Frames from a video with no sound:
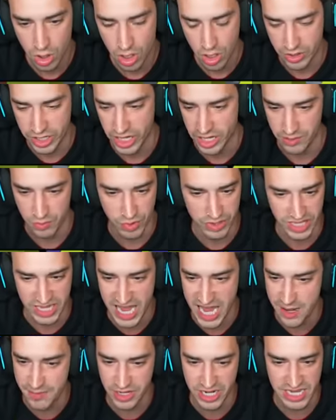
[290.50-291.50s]
Okay, when the
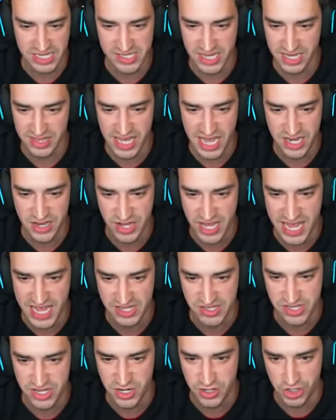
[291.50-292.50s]
camera gets like that and you
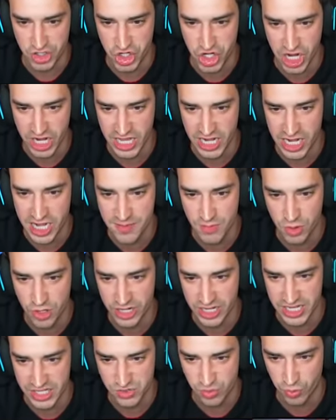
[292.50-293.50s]
can't see your chicken anymore,
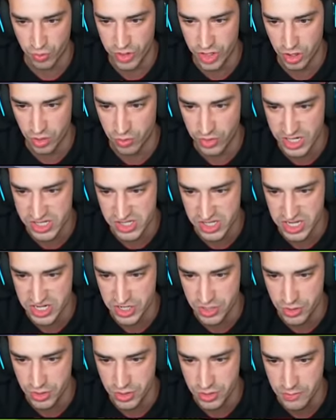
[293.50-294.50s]
it gets real risky,
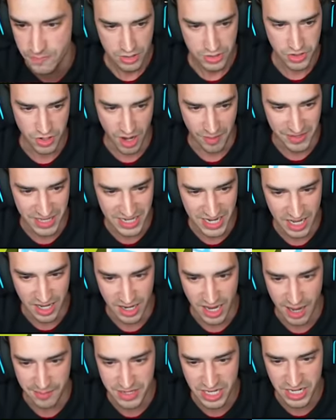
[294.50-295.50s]
dude. Dude, I'm getting a,
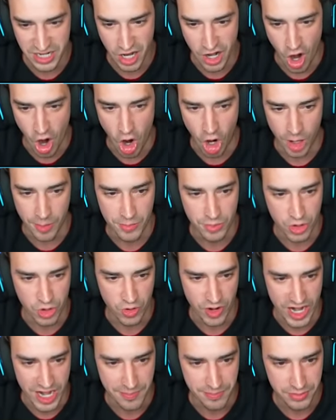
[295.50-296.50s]
I'm getting an arm
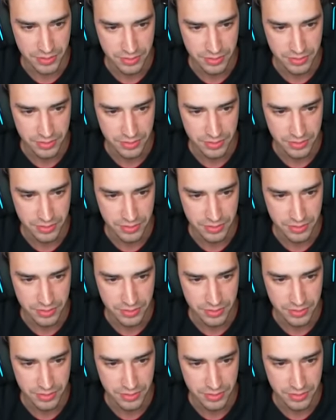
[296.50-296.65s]
cramp.